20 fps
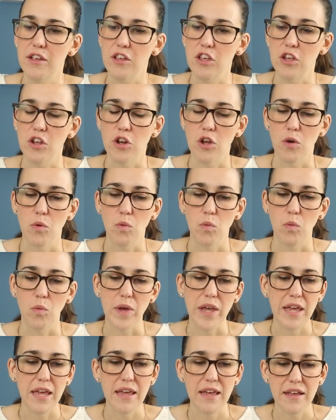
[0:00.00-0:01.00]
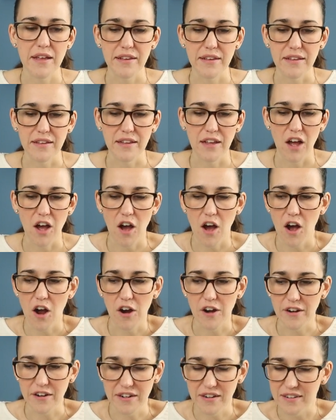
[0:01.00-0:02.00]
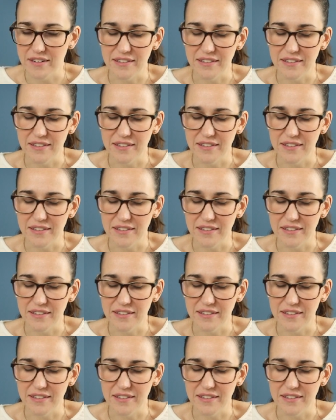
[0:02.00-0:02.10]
we are